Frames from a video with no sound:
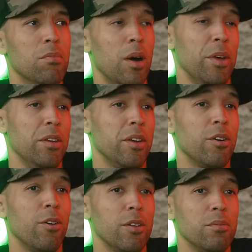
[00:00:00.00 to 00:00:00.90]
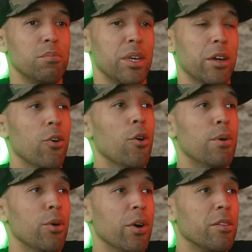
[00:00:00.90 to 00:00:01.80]
I mean, they call it being a
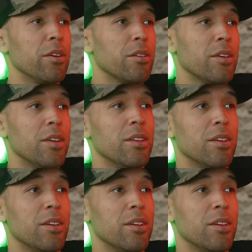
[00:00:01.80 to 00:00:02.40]
hobo. I think. Yeah,